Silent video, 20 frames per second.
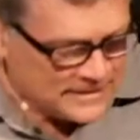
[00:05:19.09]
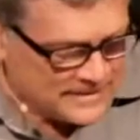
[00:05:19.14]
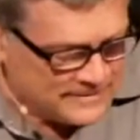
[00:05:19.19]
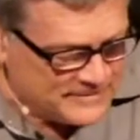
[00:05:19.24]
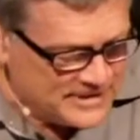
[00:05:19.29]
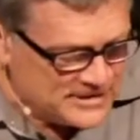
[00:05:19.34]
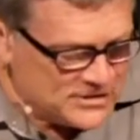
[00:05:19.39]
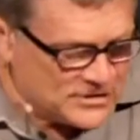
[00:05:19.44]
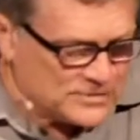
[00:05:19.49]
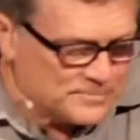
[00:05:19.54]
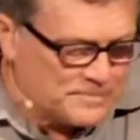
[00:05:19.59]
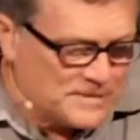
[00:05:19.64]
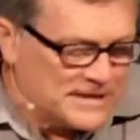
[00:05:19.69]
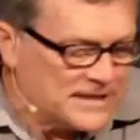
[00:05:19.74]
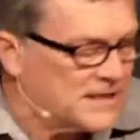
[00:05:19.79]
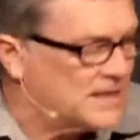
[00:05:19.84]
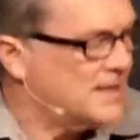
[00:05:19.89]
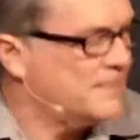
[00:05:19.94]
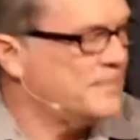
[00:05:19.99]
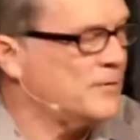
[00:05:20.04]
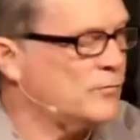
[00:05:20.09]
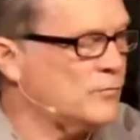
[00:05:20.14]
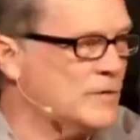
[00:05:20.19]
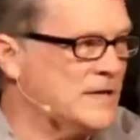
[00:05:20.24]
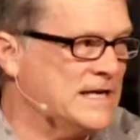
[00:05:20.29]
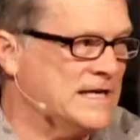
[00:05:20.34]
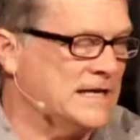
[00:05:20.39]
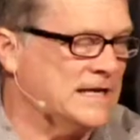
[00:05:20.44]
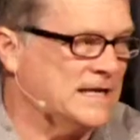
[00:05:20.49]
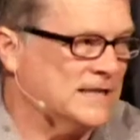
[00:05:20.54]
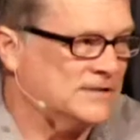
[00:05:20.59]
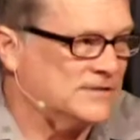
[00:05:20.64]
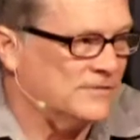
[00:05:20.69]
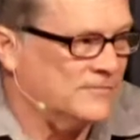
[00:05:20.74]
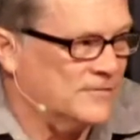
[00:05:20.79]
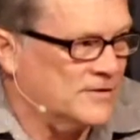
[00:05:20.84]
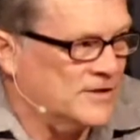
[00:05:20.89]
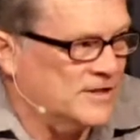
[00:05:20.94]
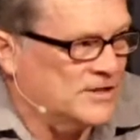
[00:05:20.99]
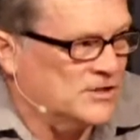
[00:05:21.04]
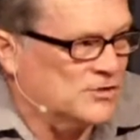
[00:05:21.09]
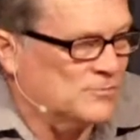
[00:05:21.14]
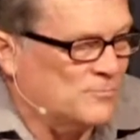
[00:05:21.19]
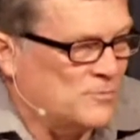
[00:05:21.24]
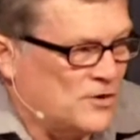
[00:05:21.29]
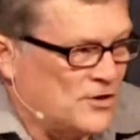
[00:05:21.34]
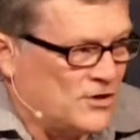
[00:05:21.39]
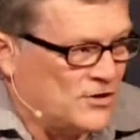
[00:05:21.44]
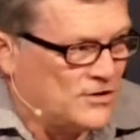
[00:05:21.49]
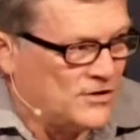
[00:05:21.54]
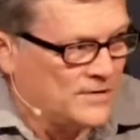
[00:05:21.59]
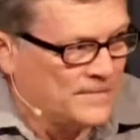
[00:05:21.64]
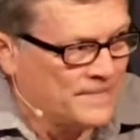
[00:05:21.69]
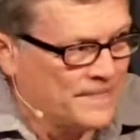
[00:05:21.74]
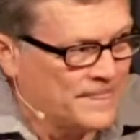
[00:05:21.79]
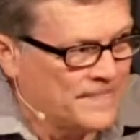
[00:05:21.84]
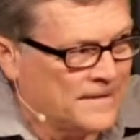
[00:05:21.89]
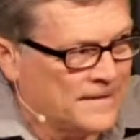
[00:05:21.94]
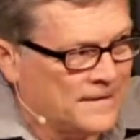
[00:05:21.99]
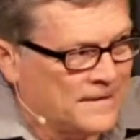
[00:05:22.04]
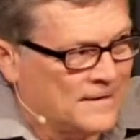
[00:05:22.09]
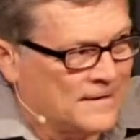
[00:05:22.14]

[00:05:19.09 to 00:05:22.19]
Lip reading: let me just pick it up and read it. It's a very small